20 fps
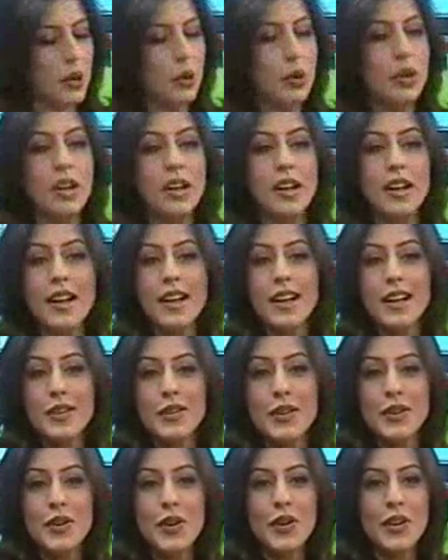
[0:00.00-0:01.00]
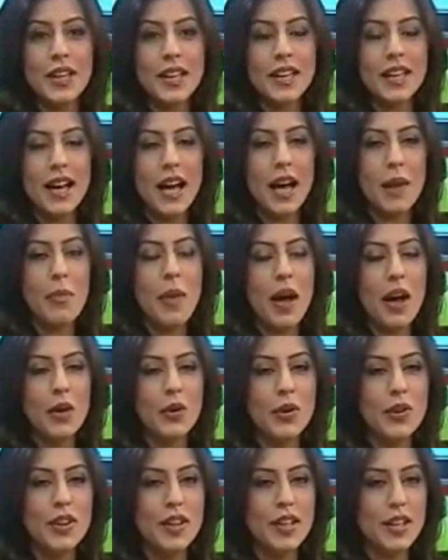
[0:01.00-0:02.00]
now. We're talking
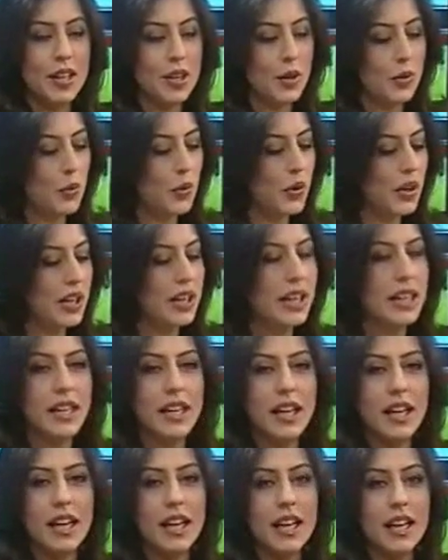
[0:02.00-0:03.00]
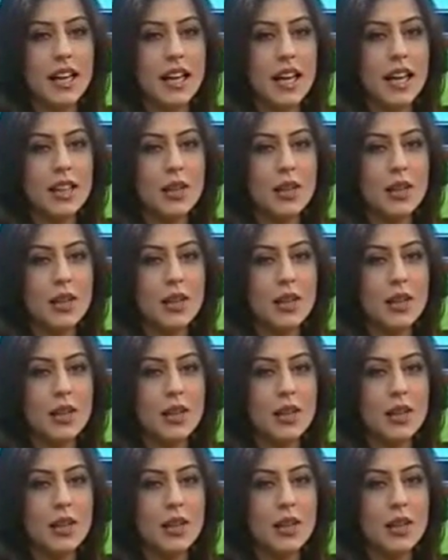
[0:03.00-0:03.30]
about the word here,